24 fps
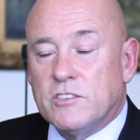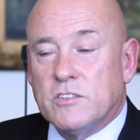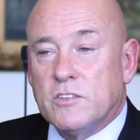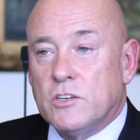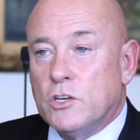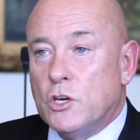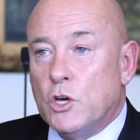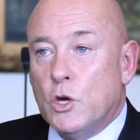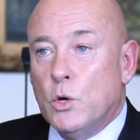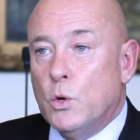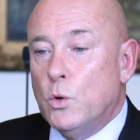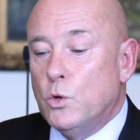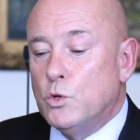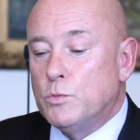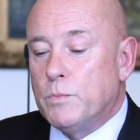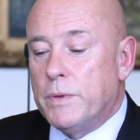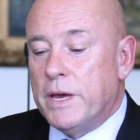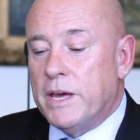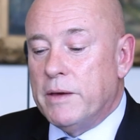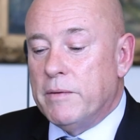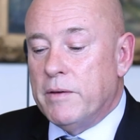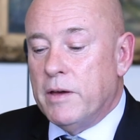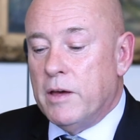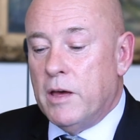A huge
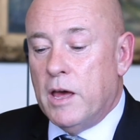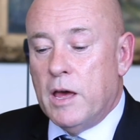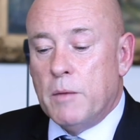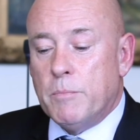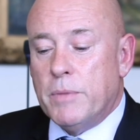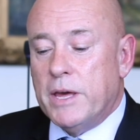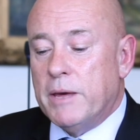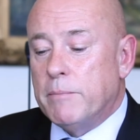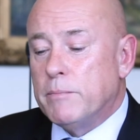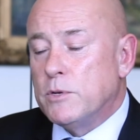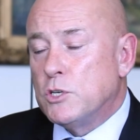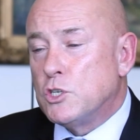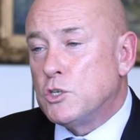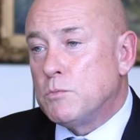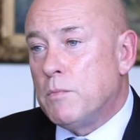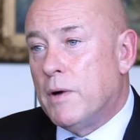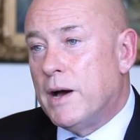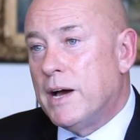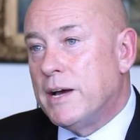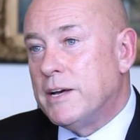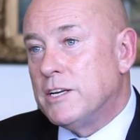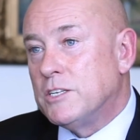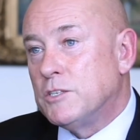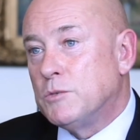beam, beam of
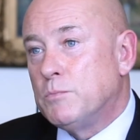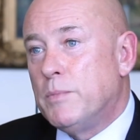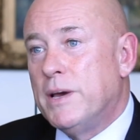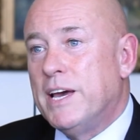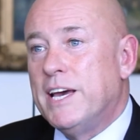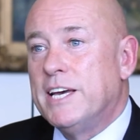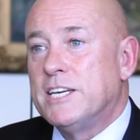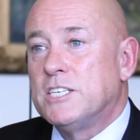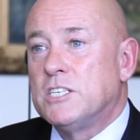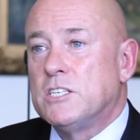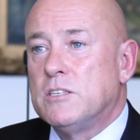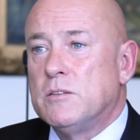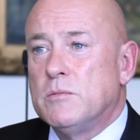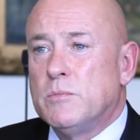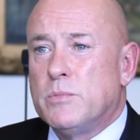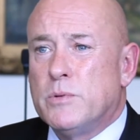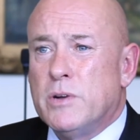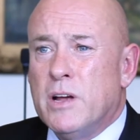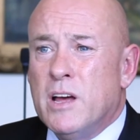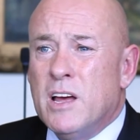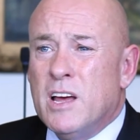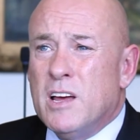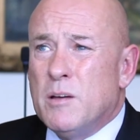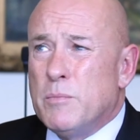smiles, personal,
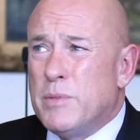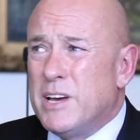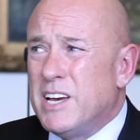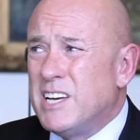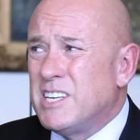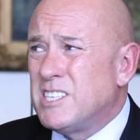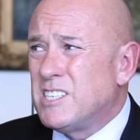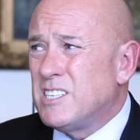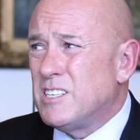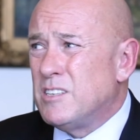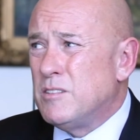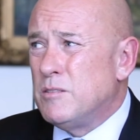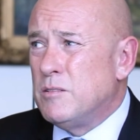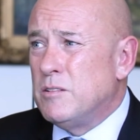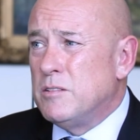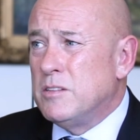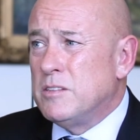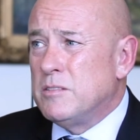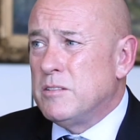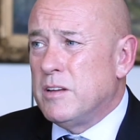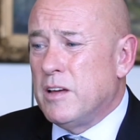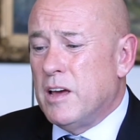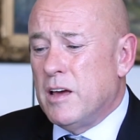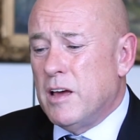personal and
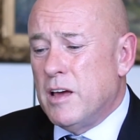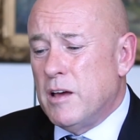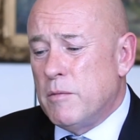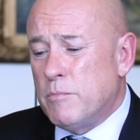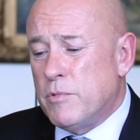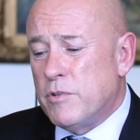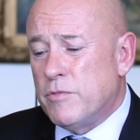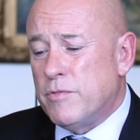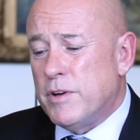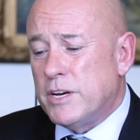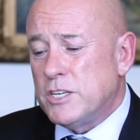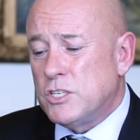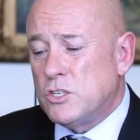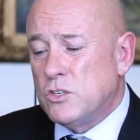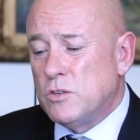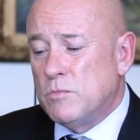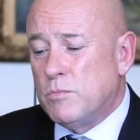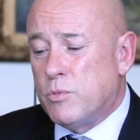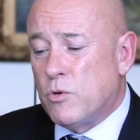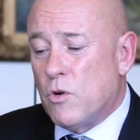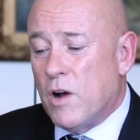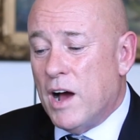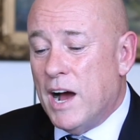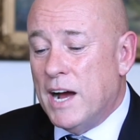uh, professional
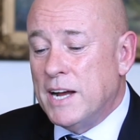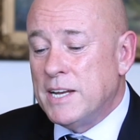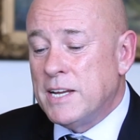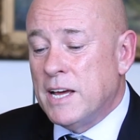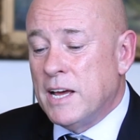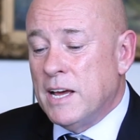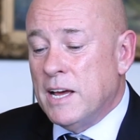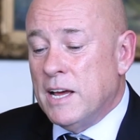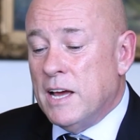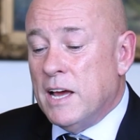pride,